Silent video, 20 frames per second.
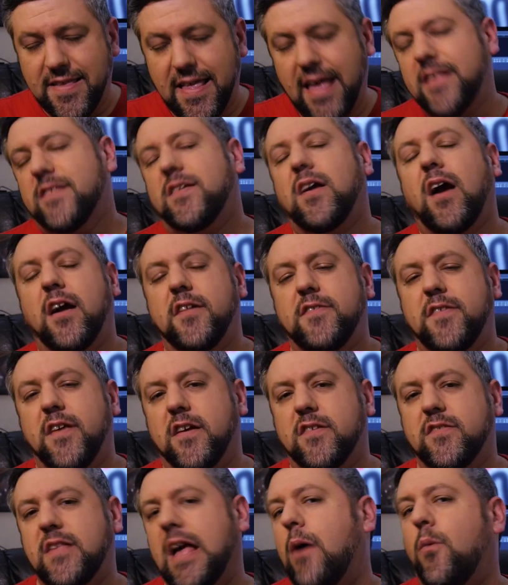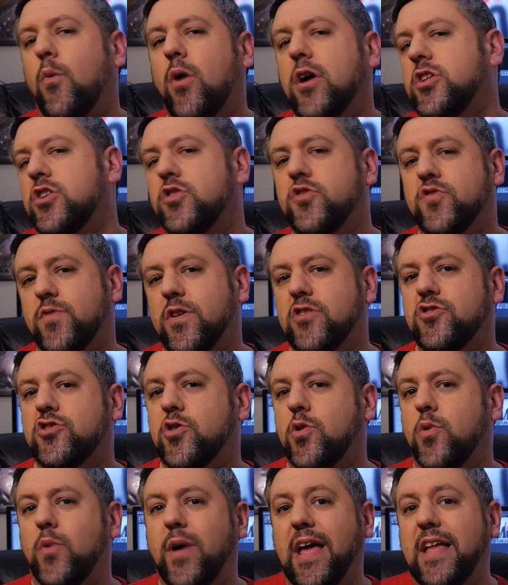today's context, I want to use
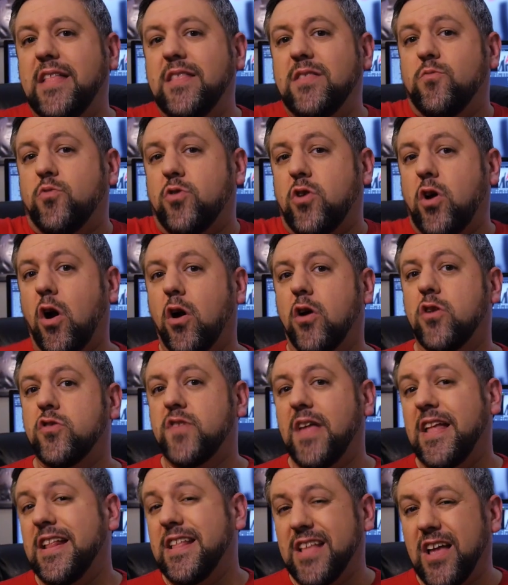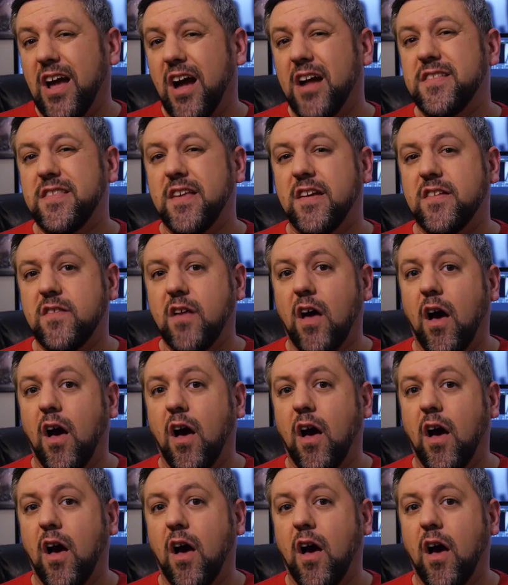retro in regards and in context